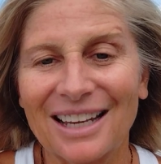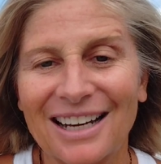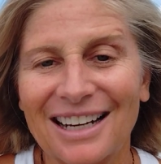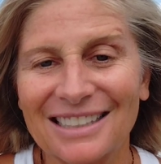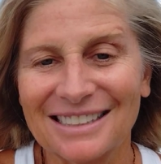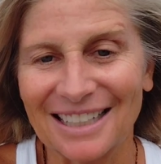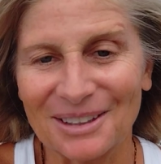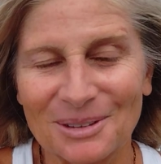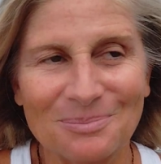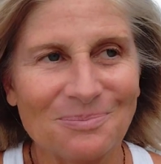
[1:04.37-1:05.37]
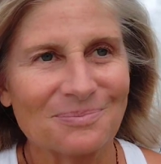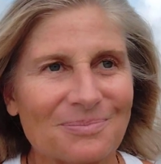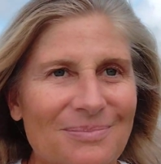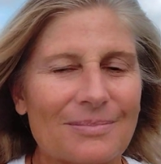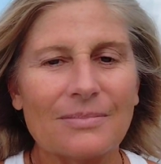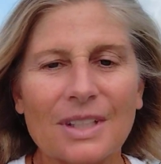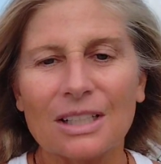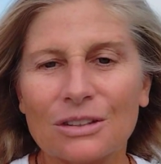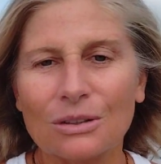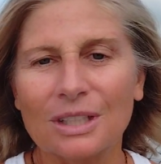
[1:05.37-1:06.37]
that I sail.
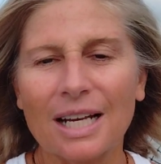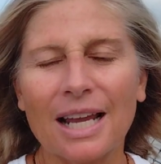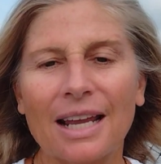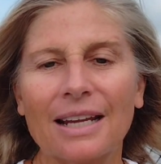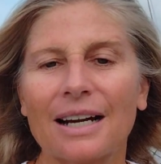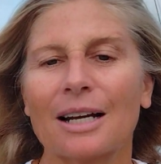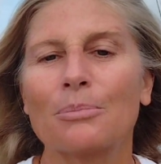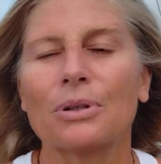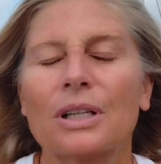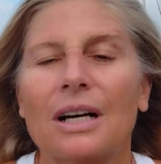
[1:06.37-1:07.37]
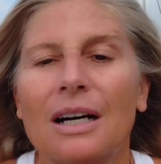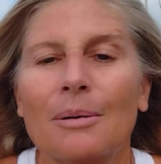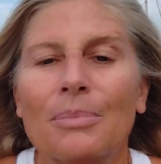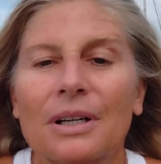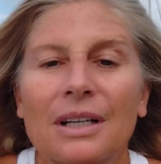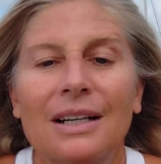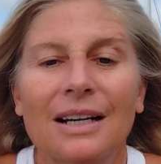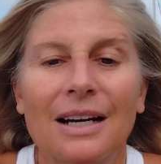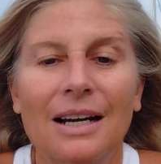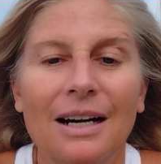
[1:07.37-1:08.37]
So today I put up
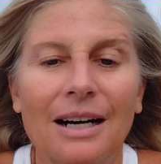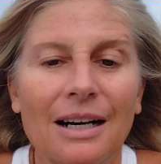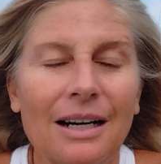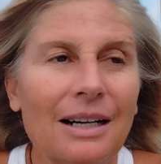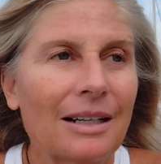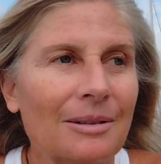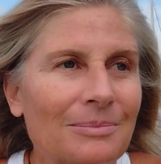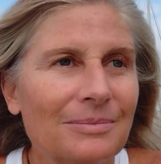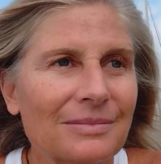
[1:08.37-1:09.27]
uh,